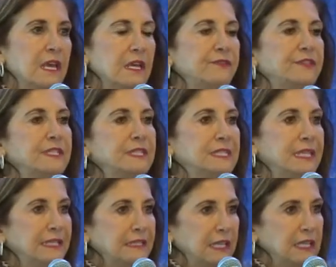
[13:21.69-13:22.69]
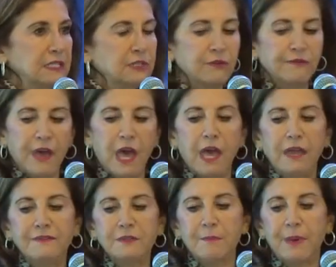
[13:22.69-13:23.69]
If the decedent is
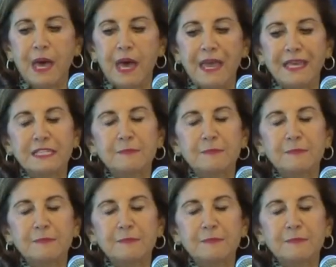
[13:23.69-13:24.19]
survived by a